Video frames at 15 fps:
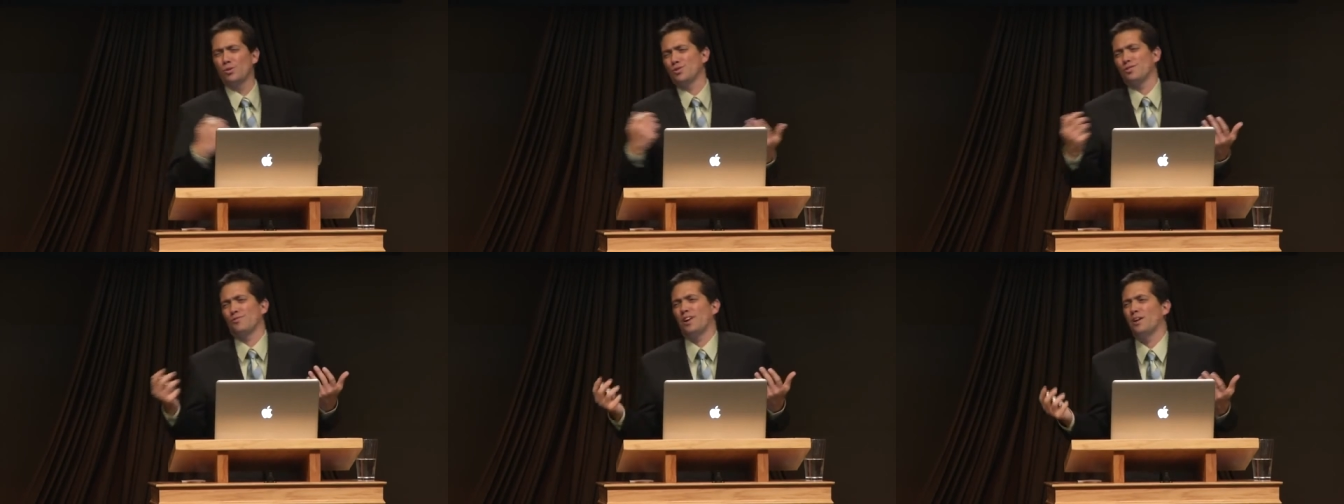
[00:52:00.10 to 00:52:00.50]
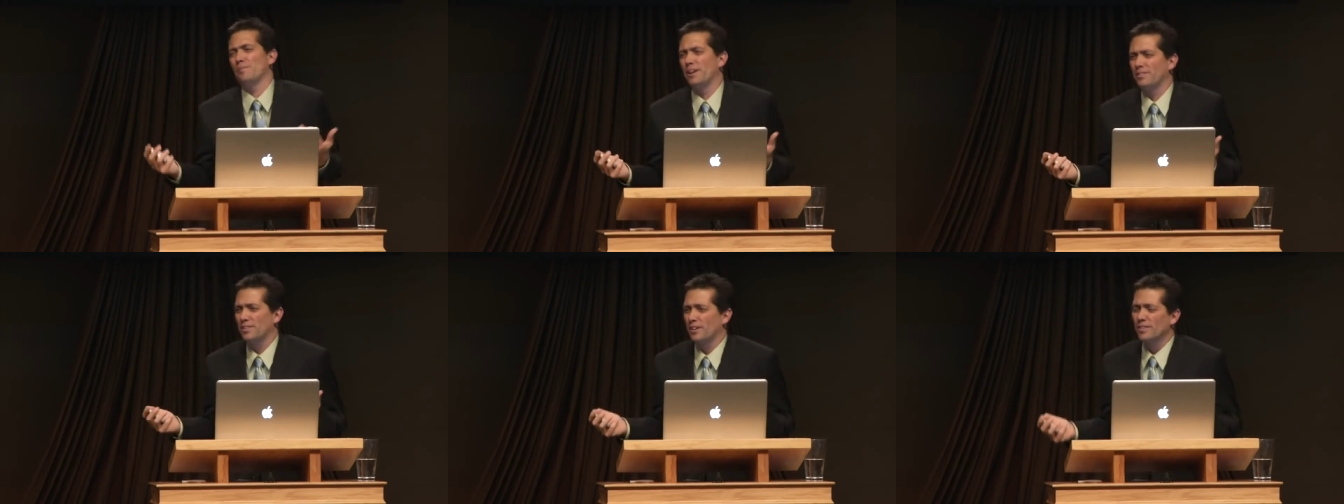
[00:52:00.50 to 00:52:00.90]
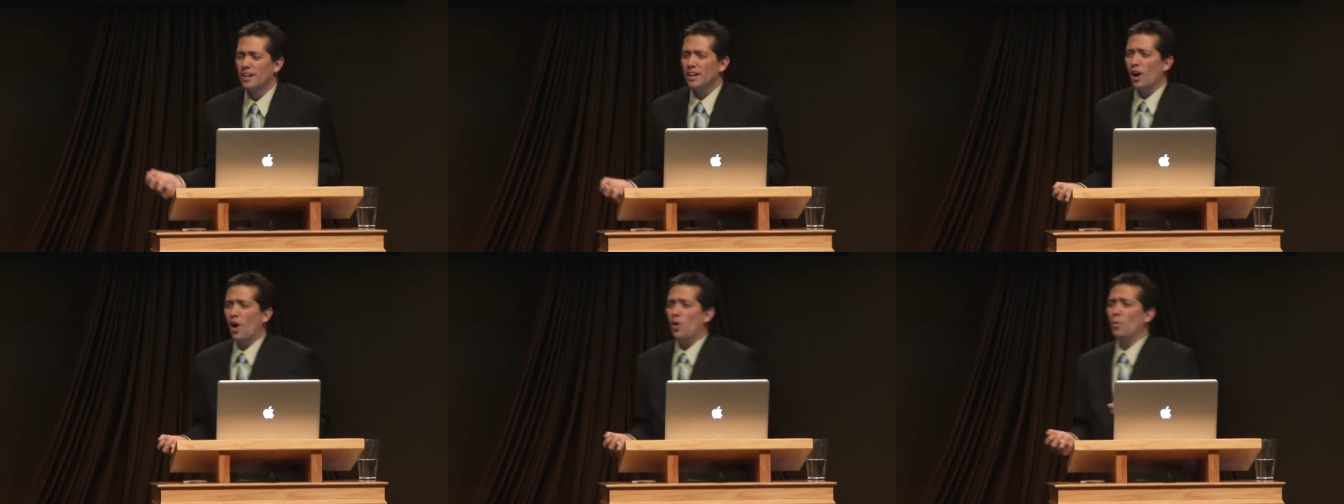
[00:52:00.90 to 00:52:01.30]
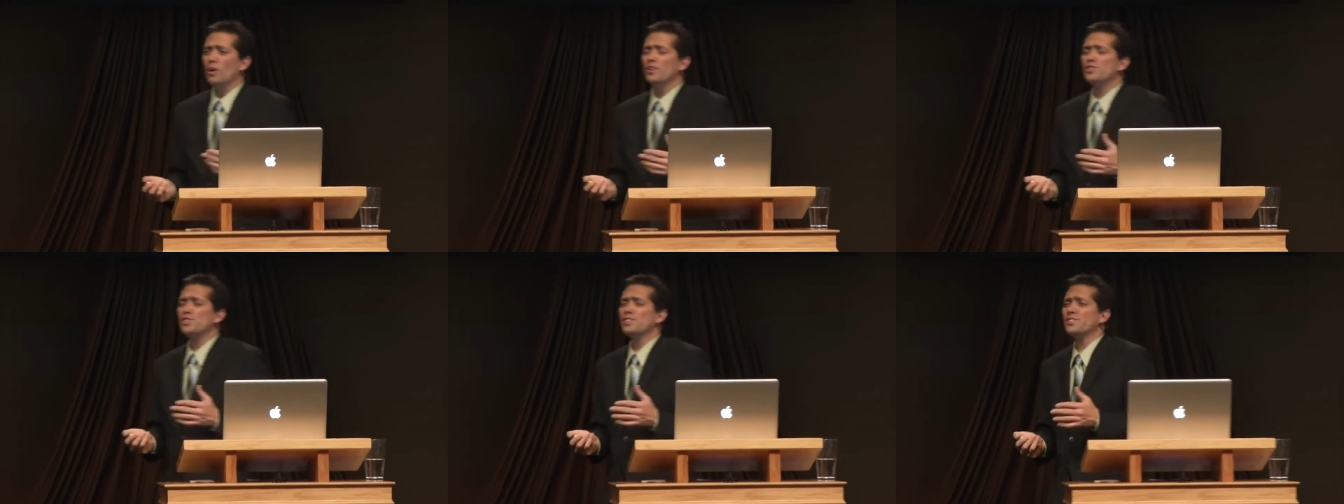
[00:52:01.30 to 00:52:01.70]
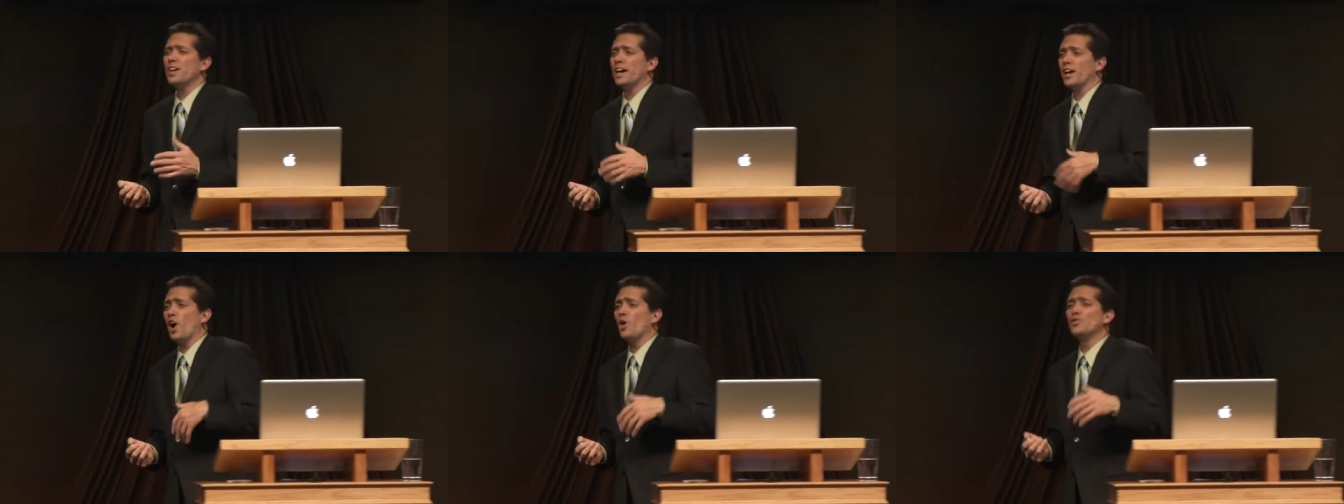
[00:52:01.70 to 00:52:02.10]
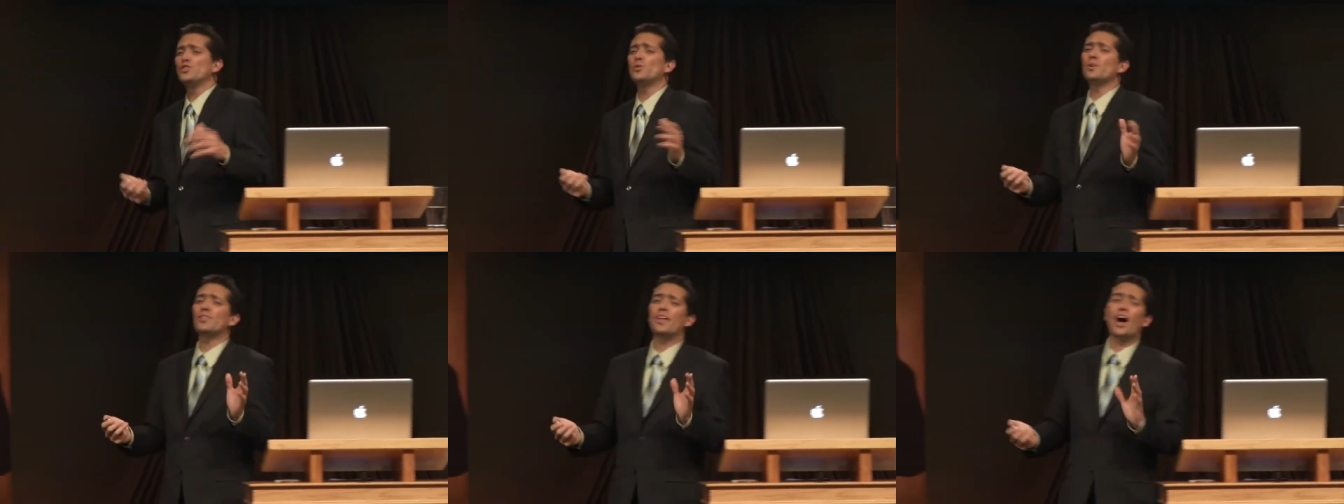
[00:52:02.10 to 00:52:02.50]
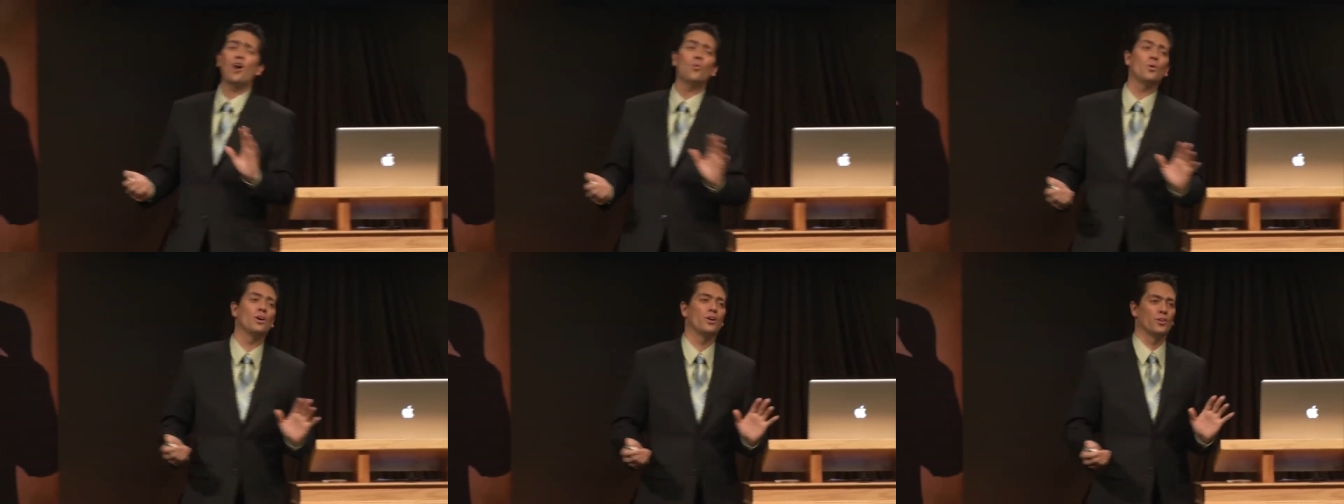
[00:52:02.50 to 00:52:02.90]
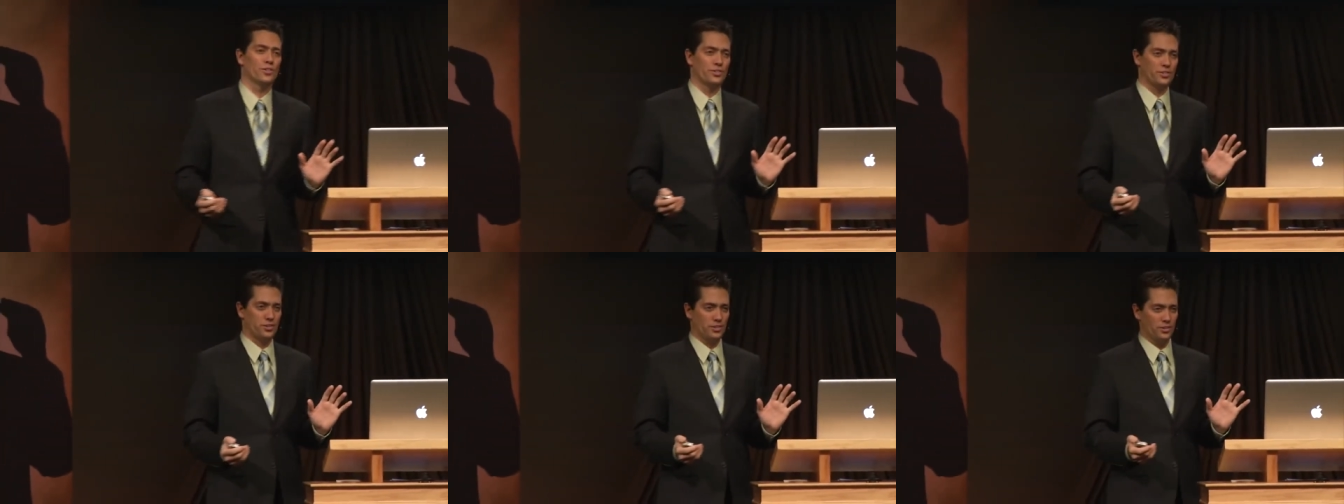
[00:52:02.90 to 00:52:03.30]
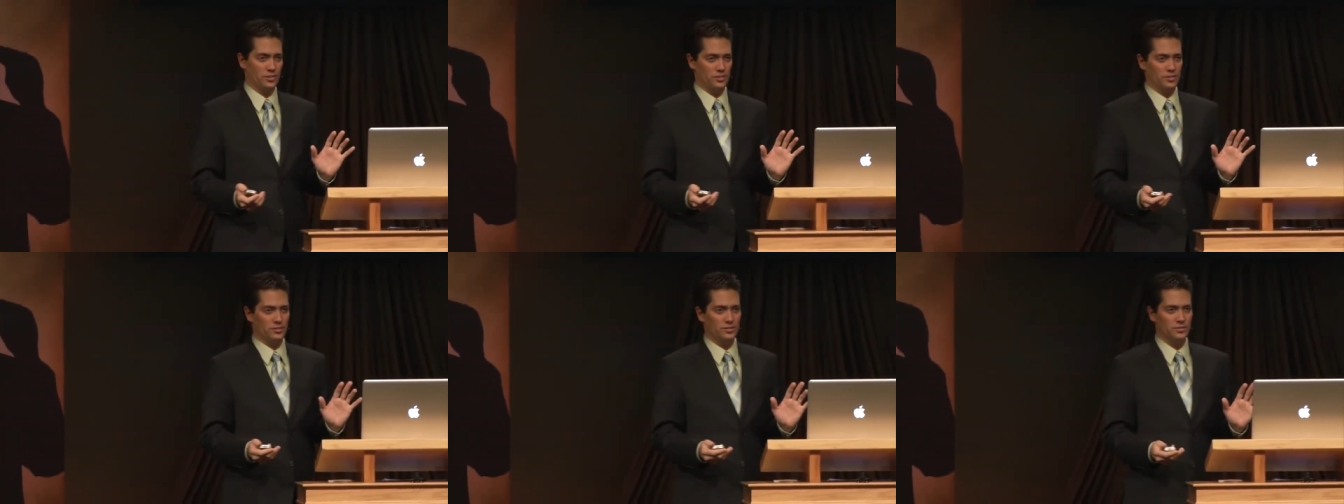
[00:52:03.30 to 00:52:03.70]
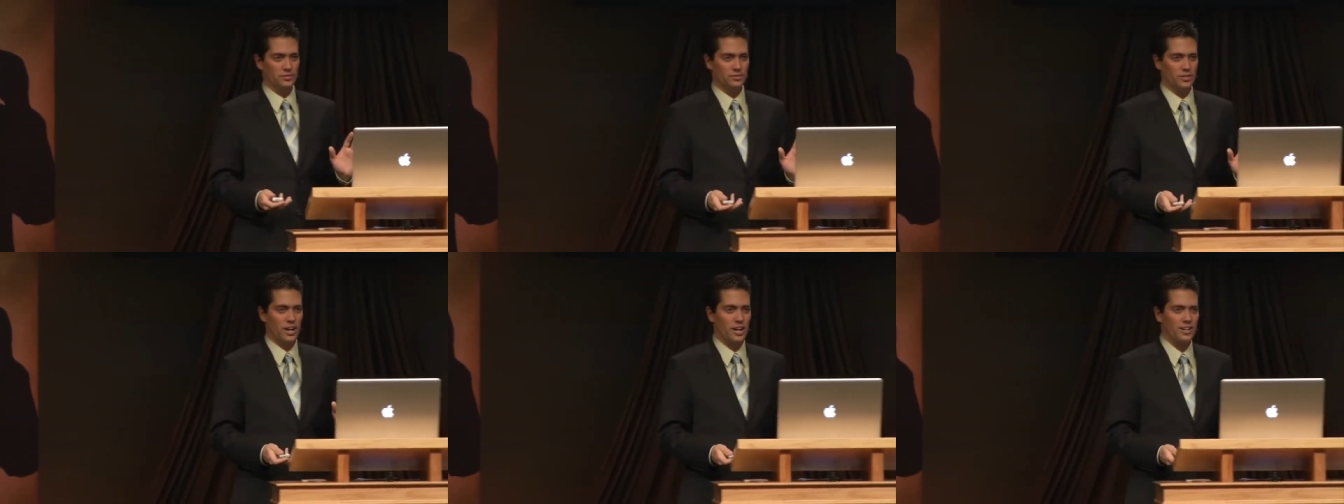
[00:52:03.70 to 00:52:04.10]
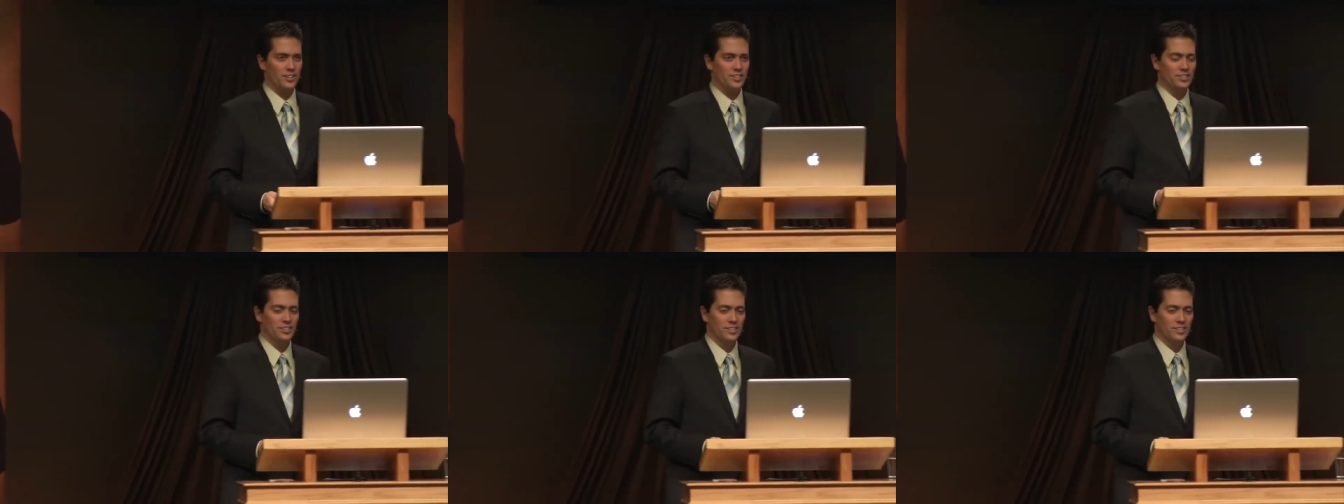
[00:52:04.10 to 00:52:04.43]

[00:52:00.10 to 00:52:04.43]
I crucifying myself? Oh, what is she saying? Oh, do what thou wilt, right?